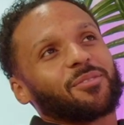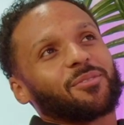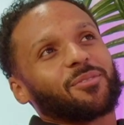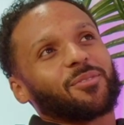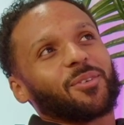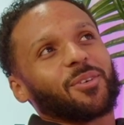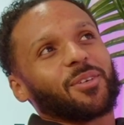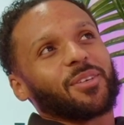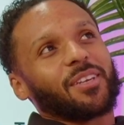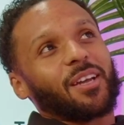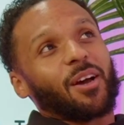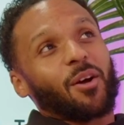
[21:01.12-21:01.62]

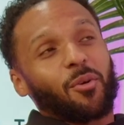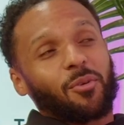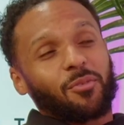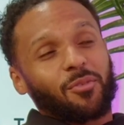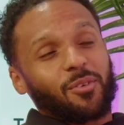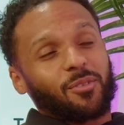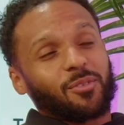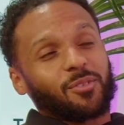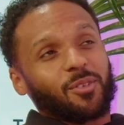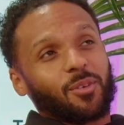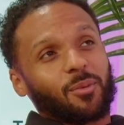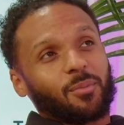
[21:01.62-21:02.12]
for you now,
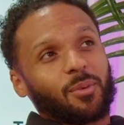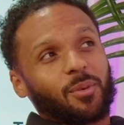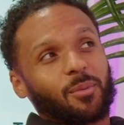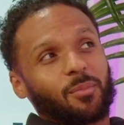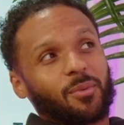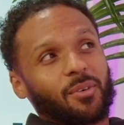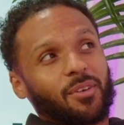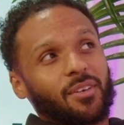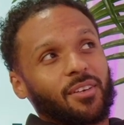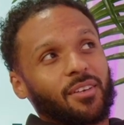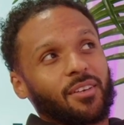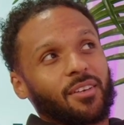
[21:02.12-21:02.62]
off topic,
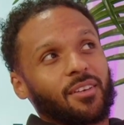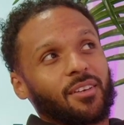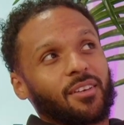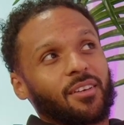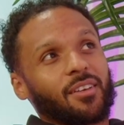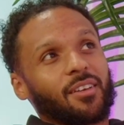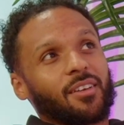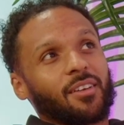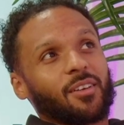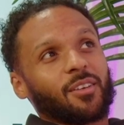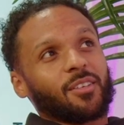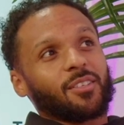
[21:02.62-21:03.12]
but
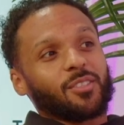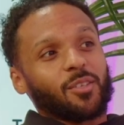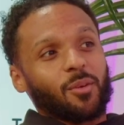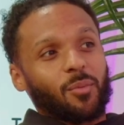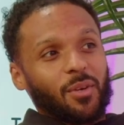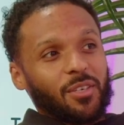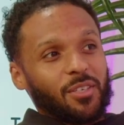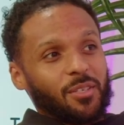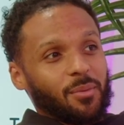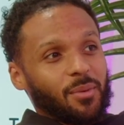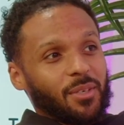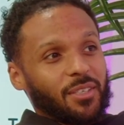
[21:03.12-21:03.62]
so
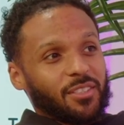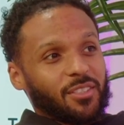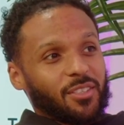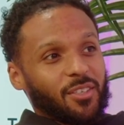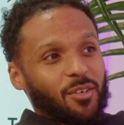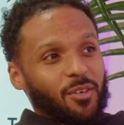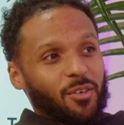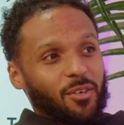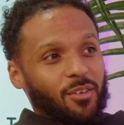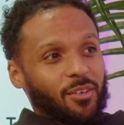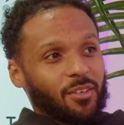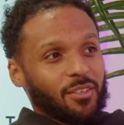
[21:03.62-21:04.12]
when you went to
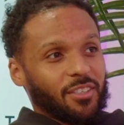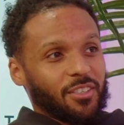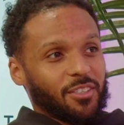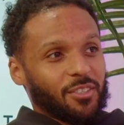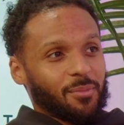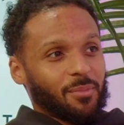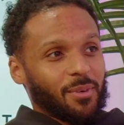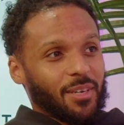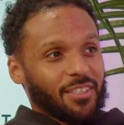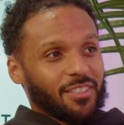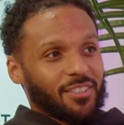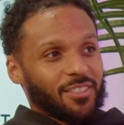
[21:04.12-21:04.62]
Hong Kong, did you
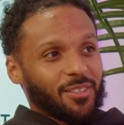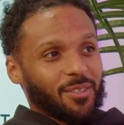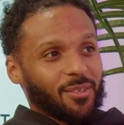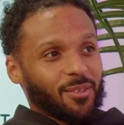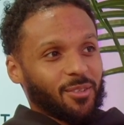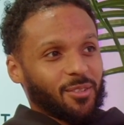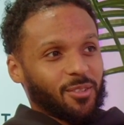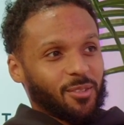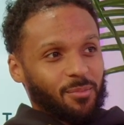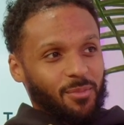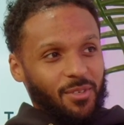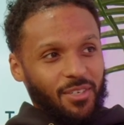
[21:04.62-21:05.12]
manage to go
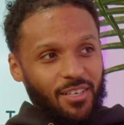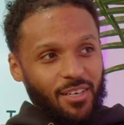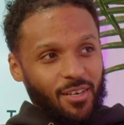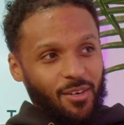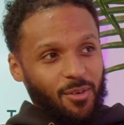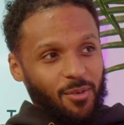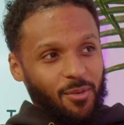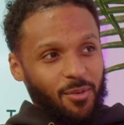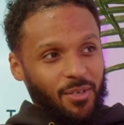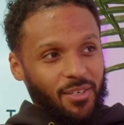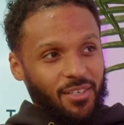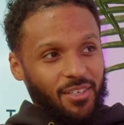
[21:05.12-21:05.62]
to
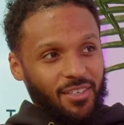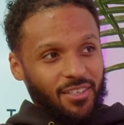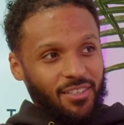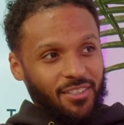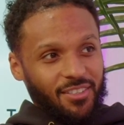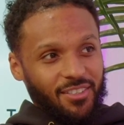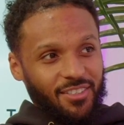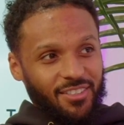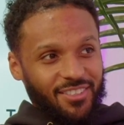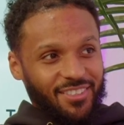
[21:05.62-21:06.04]
Macau quickly? Just